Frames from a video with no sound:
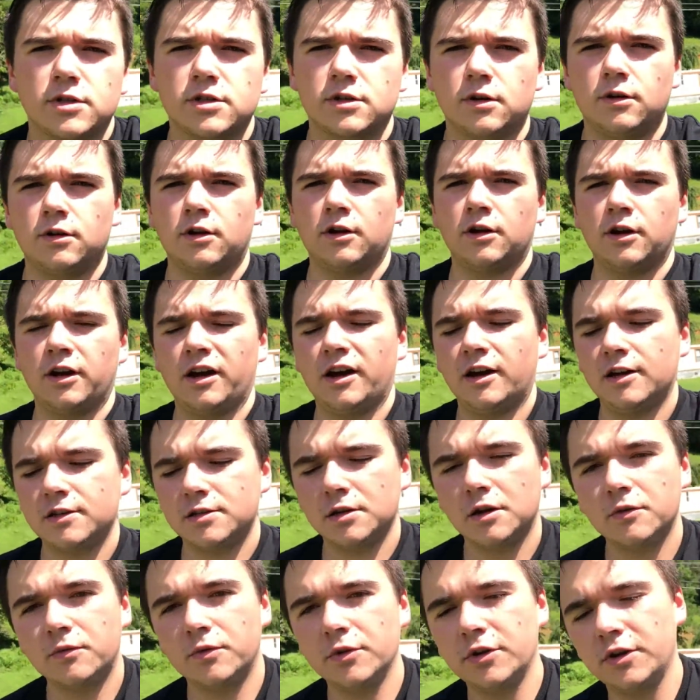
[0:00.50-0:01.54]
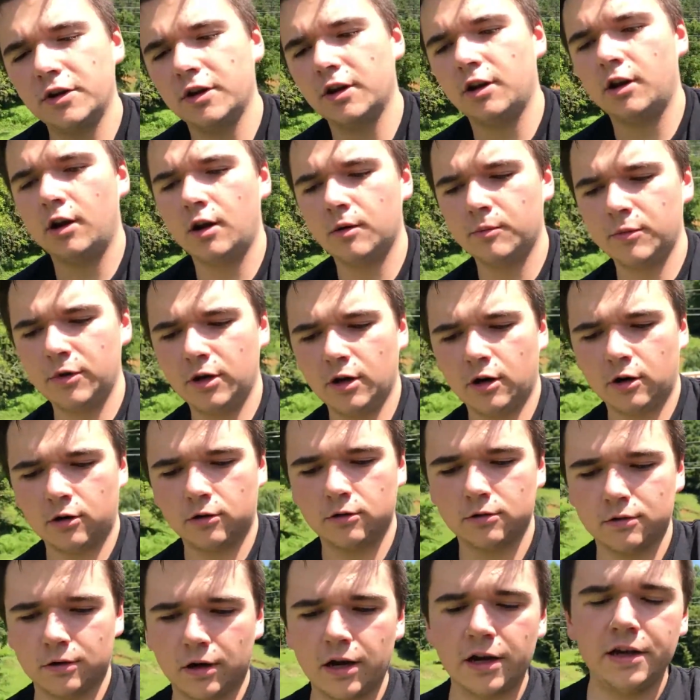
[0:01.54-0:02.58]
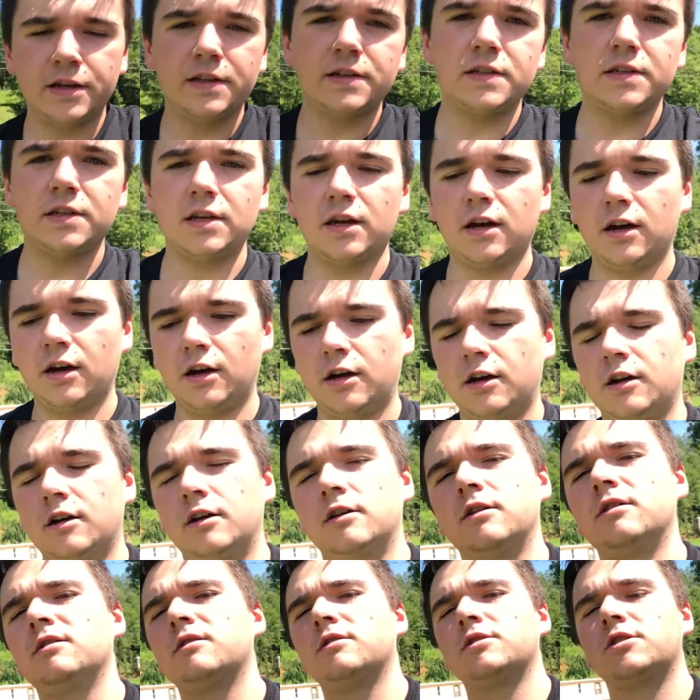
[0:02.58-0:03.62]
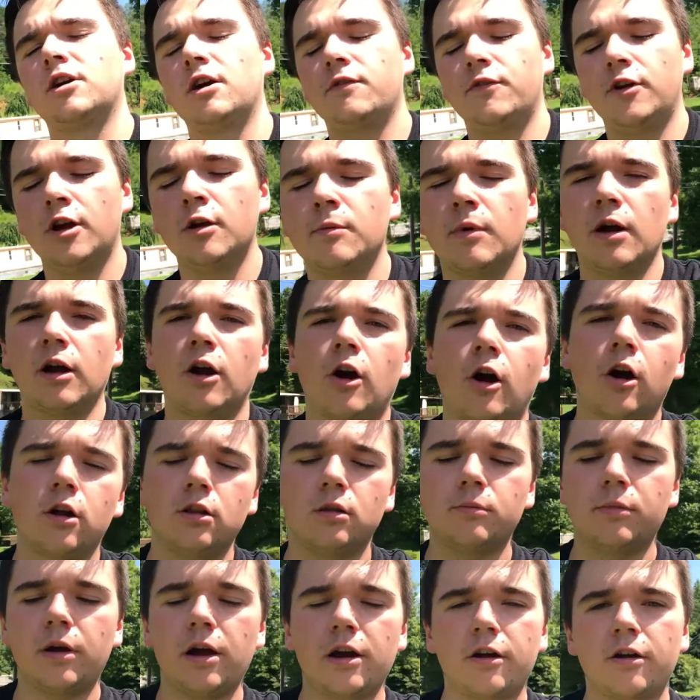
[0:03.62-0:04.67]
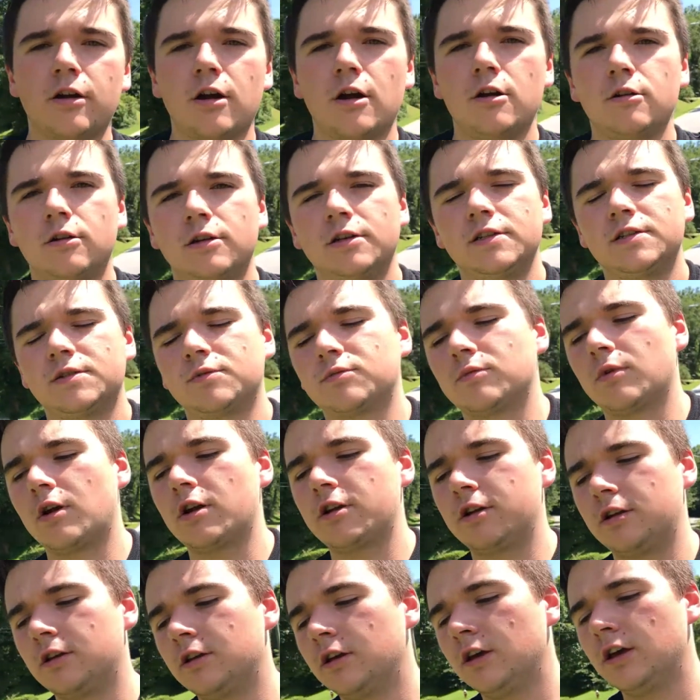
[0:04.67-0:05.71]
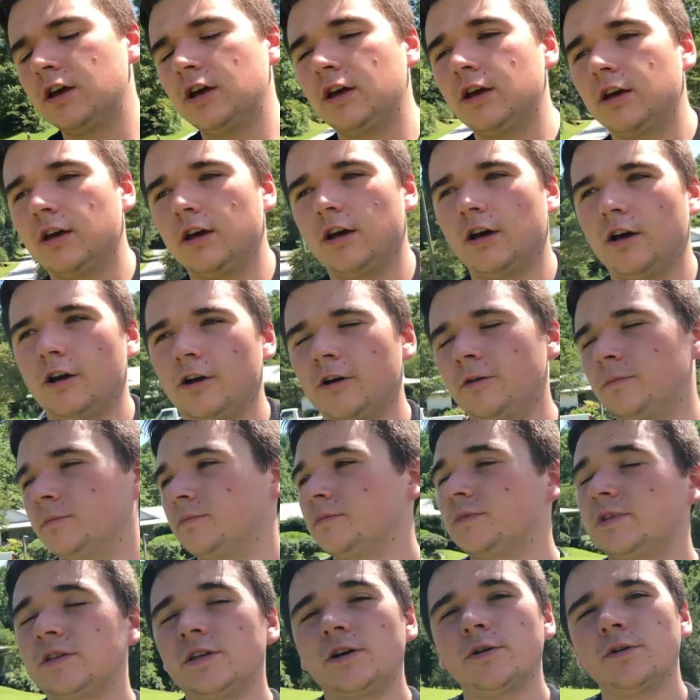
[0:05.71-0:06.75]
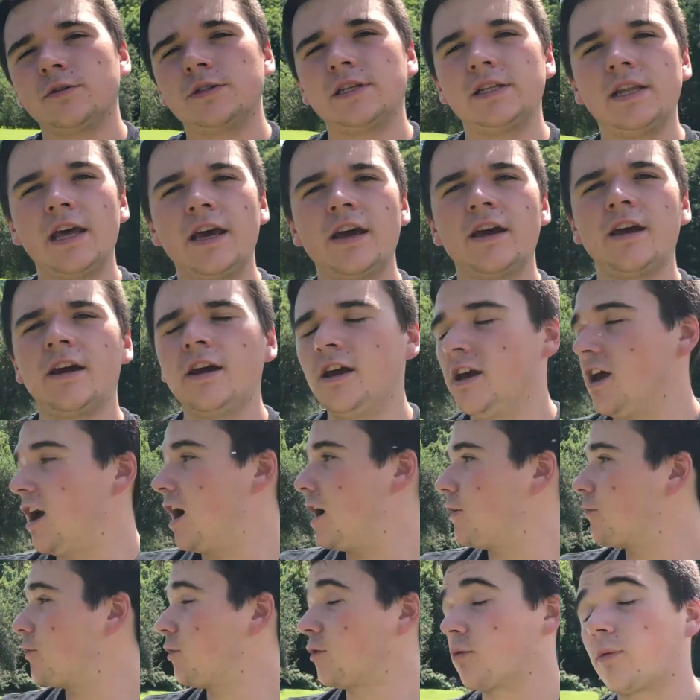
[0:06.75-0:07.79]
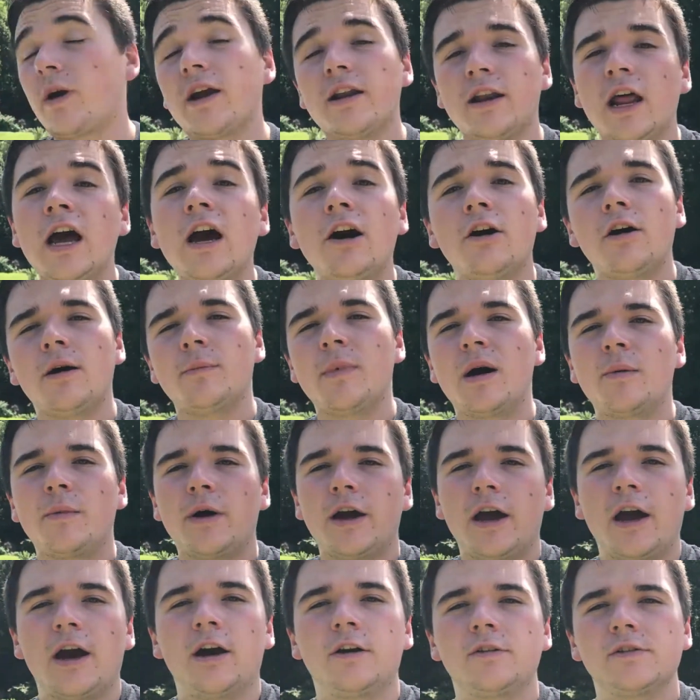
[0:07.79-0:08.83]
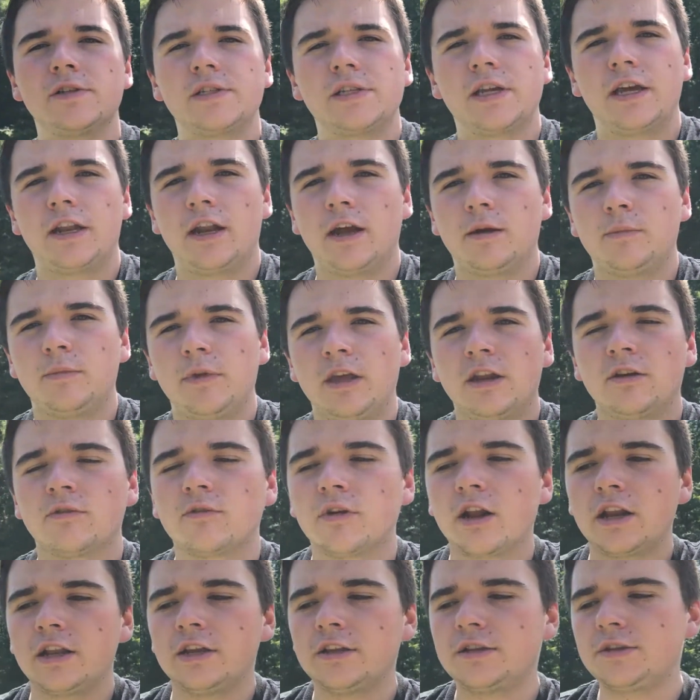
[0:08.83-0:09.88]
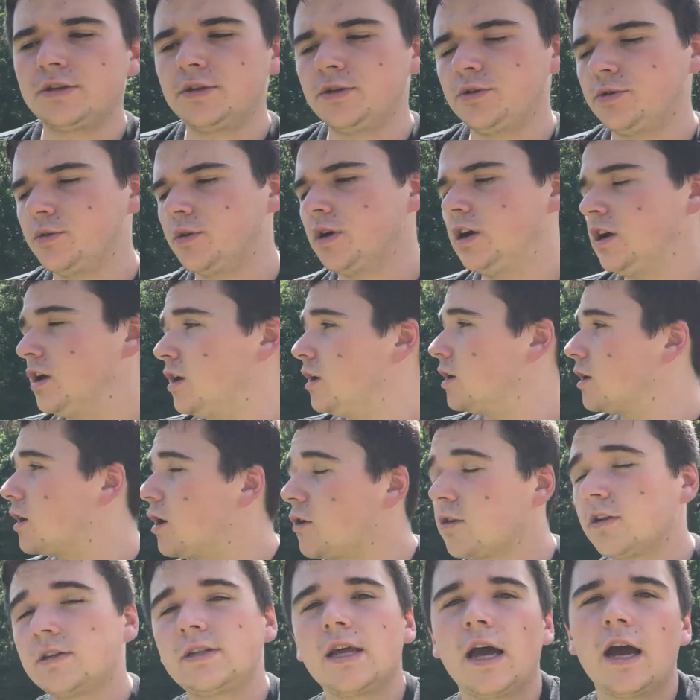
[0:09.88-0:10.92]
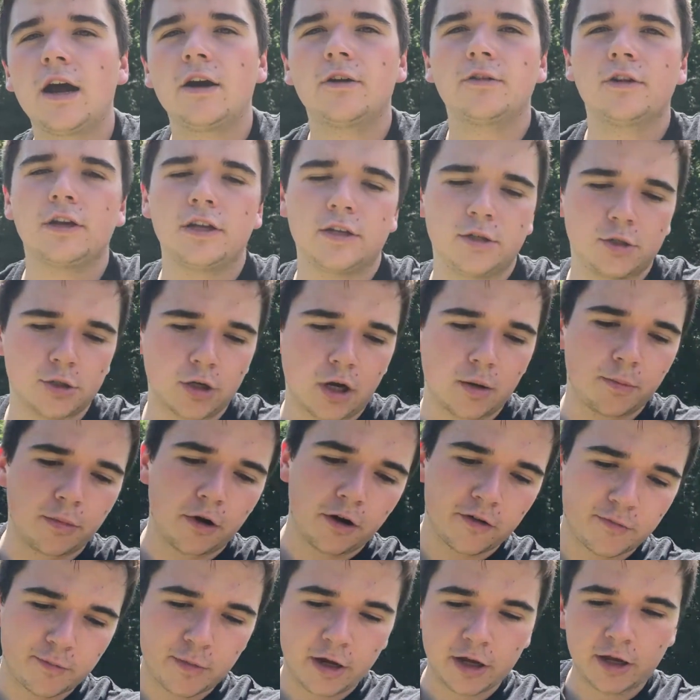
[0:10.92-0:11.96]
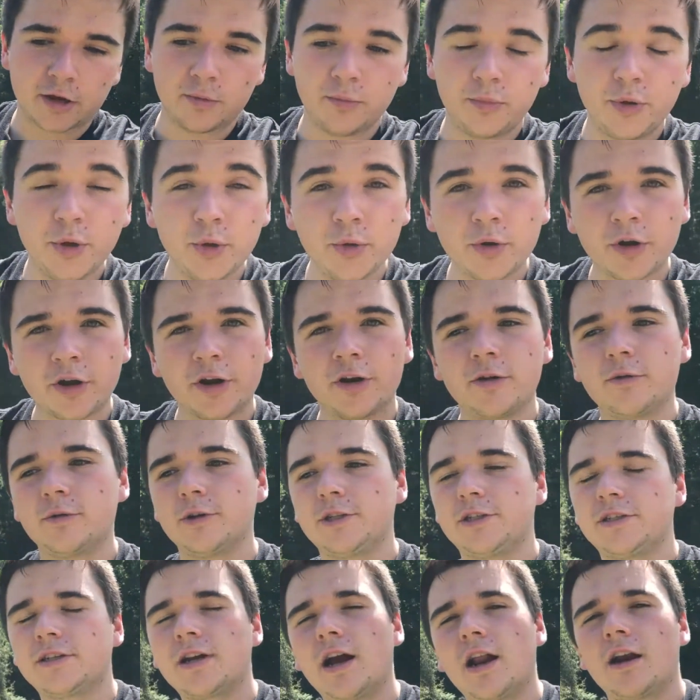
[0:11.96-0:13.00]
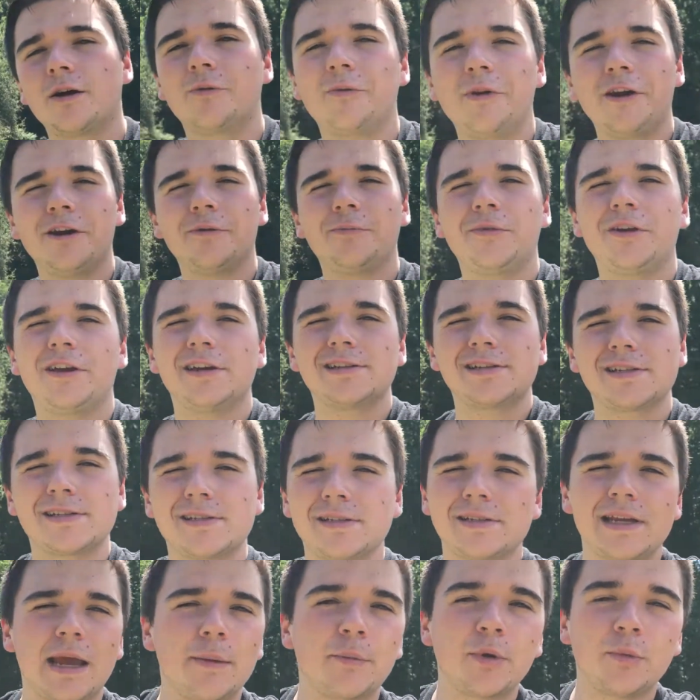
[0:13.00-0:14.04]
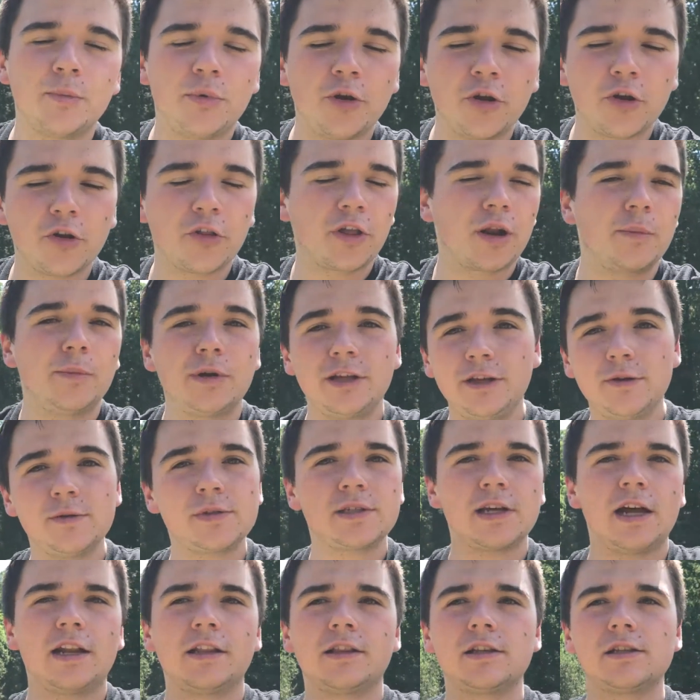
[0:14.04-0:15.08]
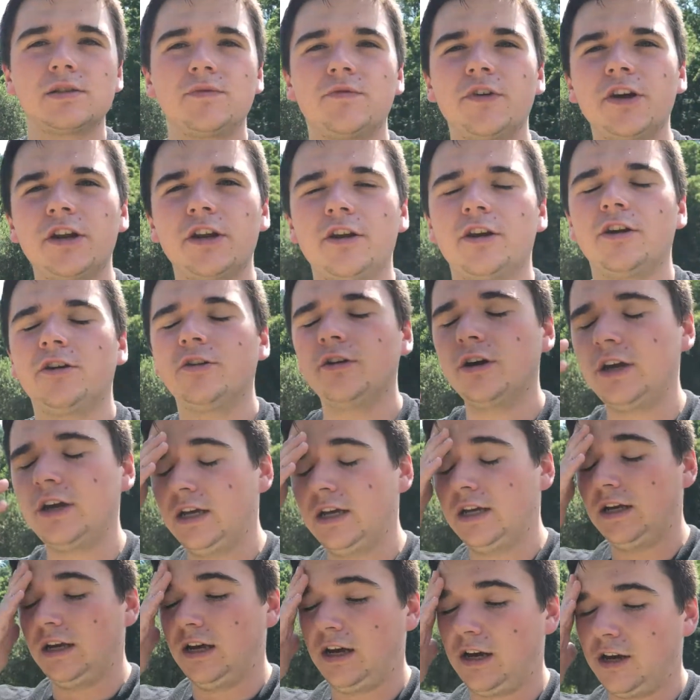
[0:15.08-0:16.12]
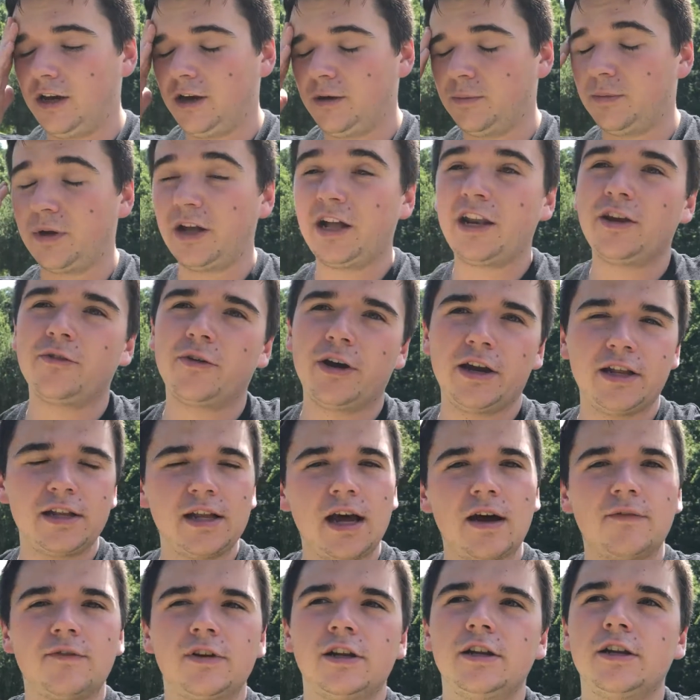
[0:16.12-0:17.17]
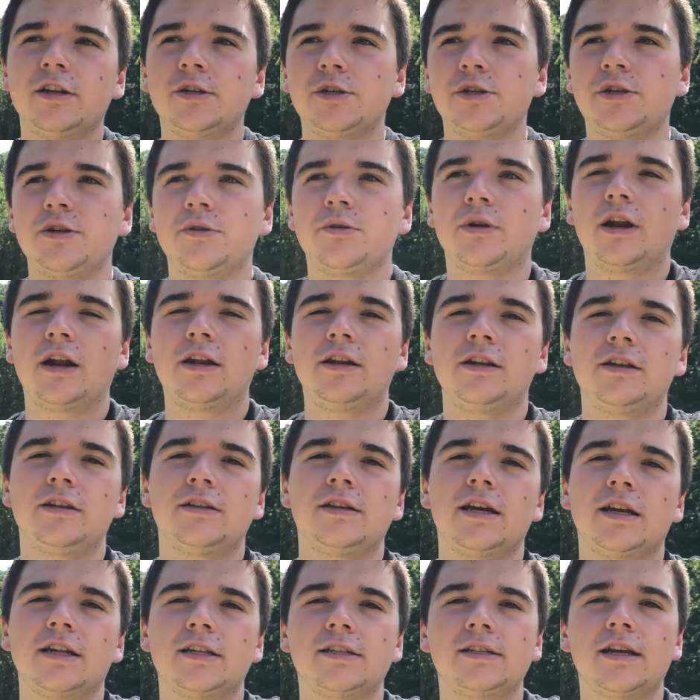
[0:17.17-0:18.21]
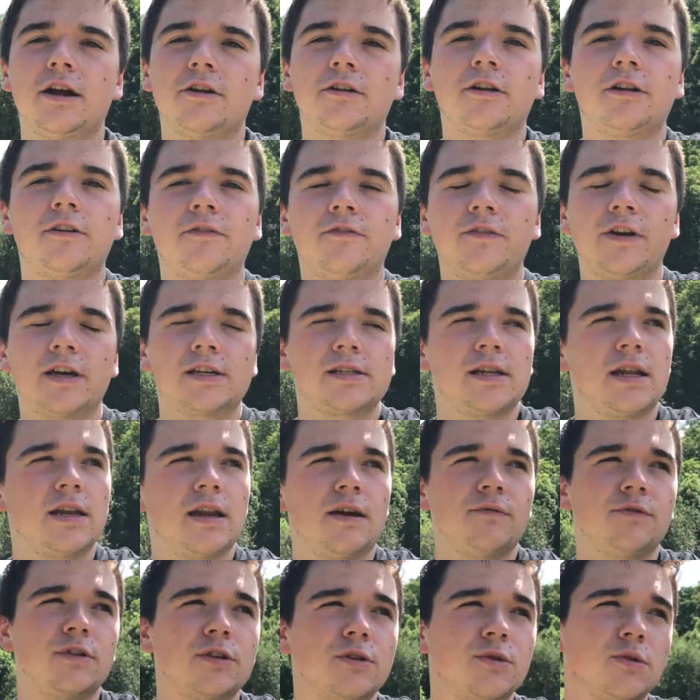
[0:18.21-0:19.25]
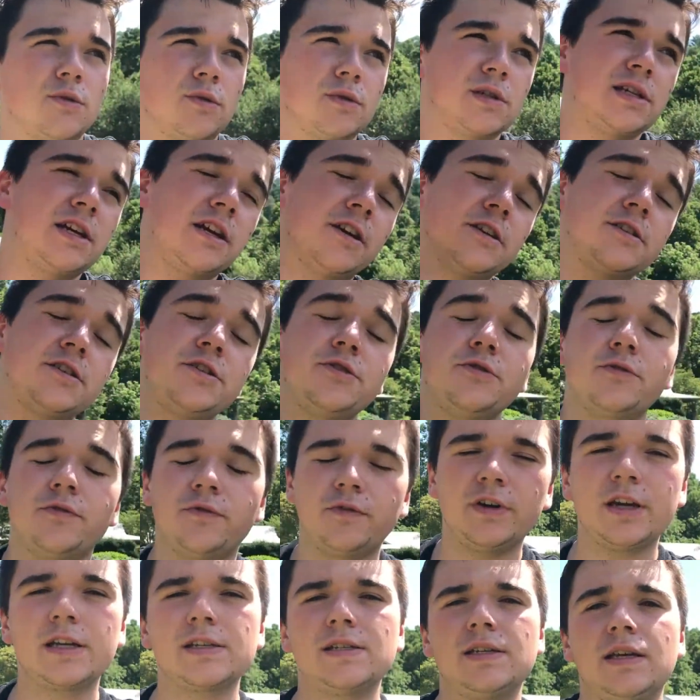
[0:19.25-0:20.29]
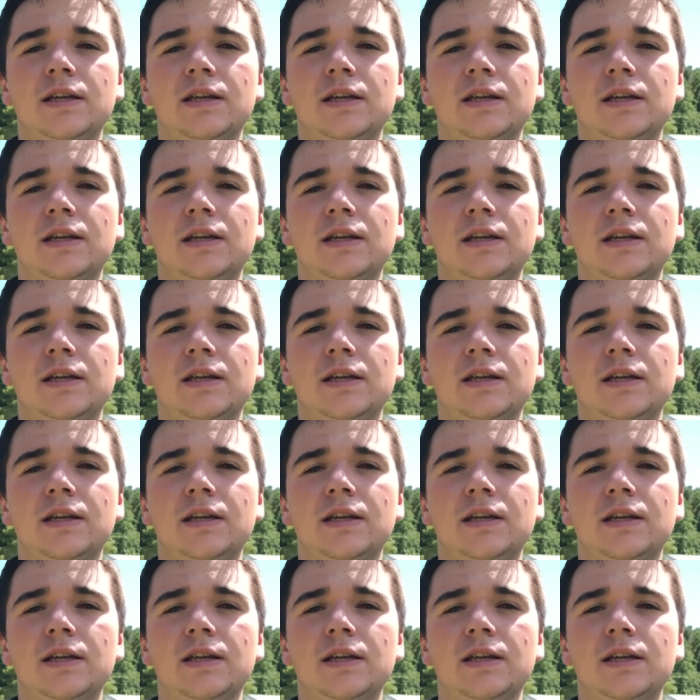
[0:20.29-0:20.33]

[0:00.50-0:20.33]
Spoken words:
going on, guys? Hopefully you can hear me all right. Sorry if you hear my car in the background, it's running. So today, right now I'm at my house and I'm getting ready to go to town and drop off my computer, which is kind of weird because it's the same computer that I'm going to use to edit this video. But anyway, it's having an issue and I need to take it to town and get it fixed. I didn't have the tools here to fix it.